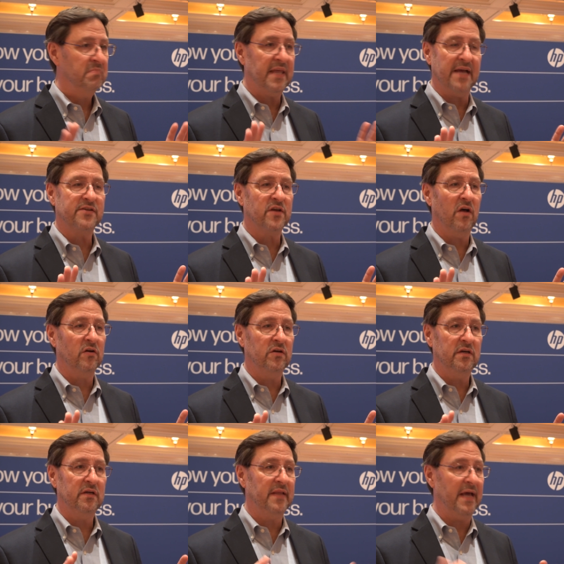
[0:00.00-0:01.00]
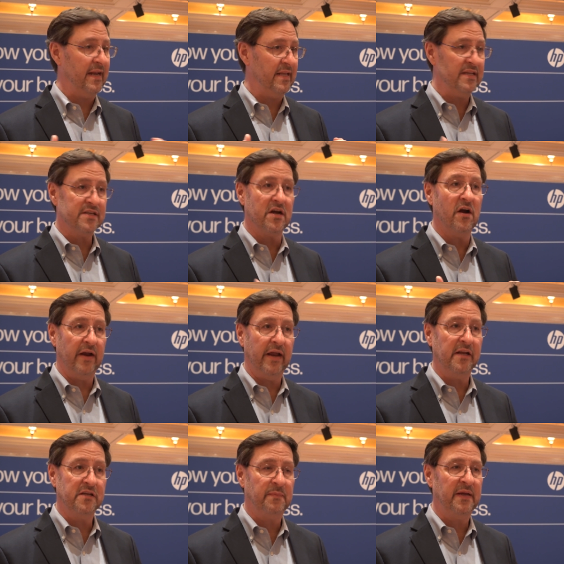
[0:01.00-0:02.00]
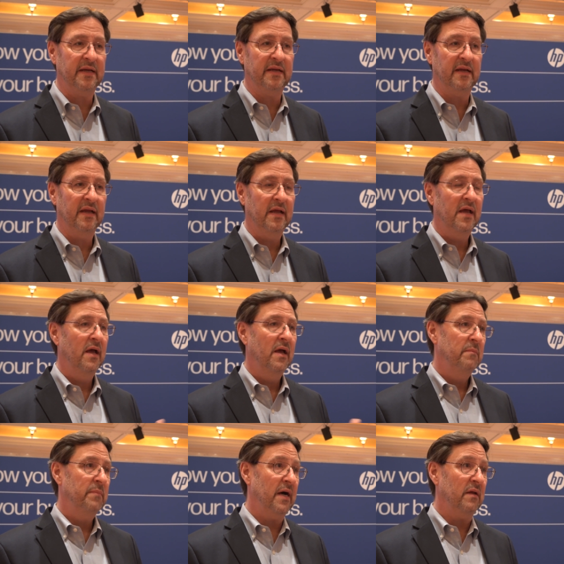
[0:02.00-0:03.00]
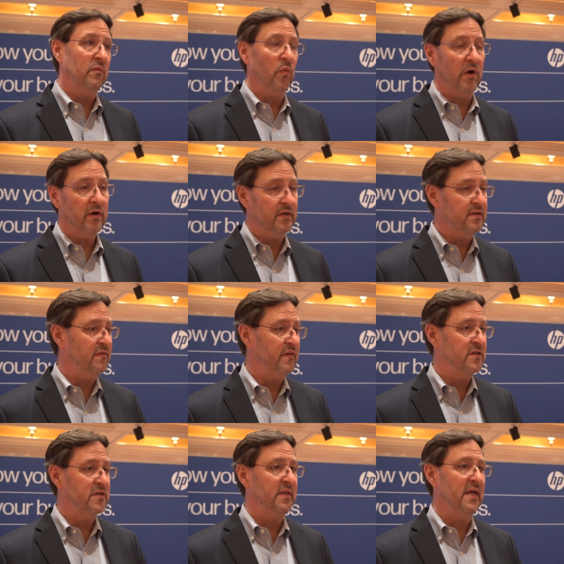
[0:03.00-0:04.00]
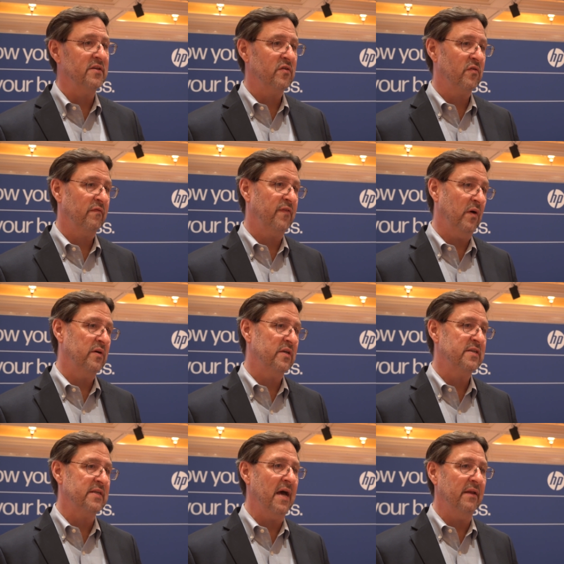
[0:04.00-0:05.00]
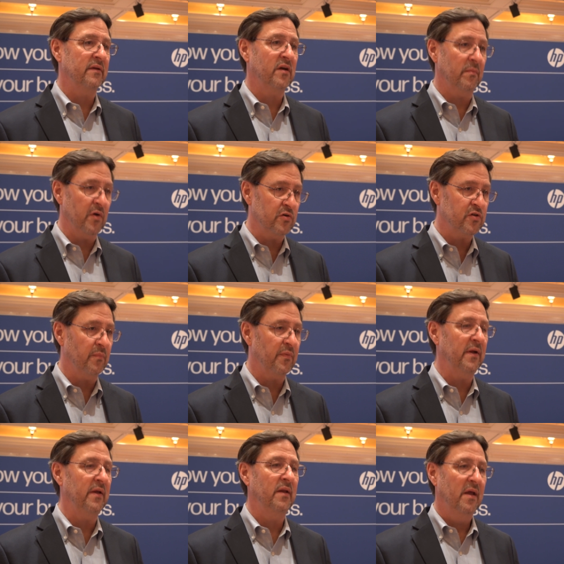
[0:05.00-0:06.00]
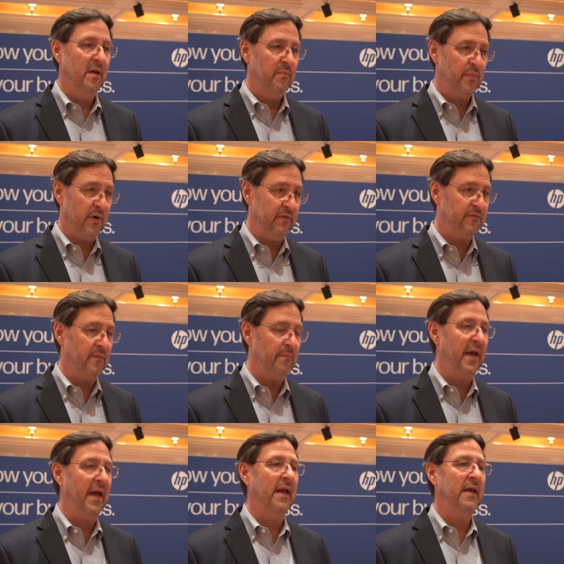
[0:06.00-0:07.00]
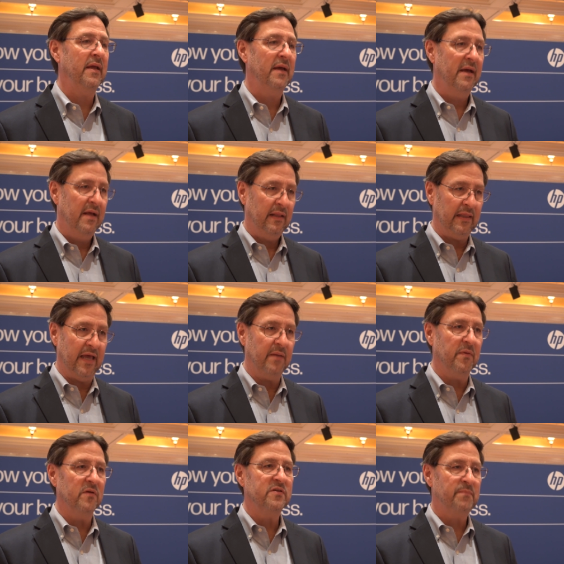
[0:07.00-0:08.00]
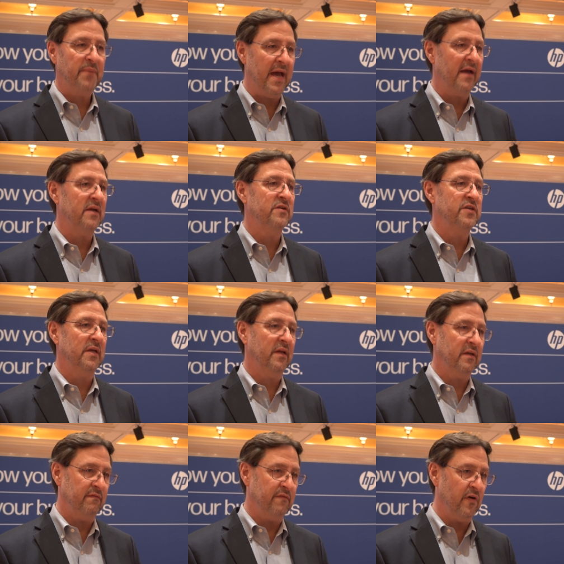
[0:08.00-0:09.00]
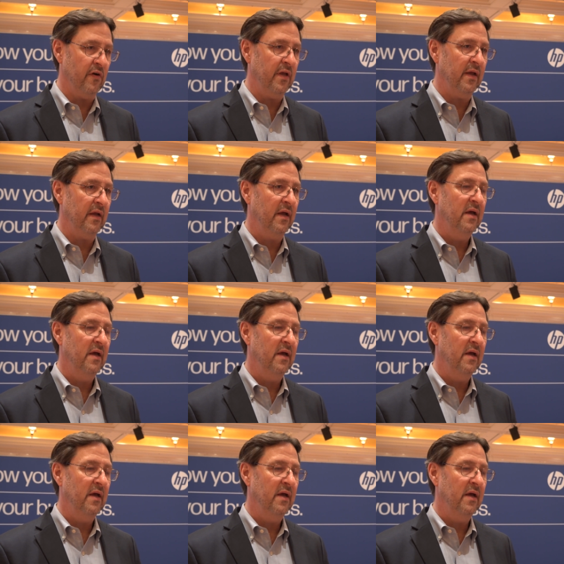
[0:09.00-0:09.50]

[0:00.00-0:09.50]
That's all good. That is our HP. But we're a division that's focused on commercial print. Print for pay, labels, packaging, converting,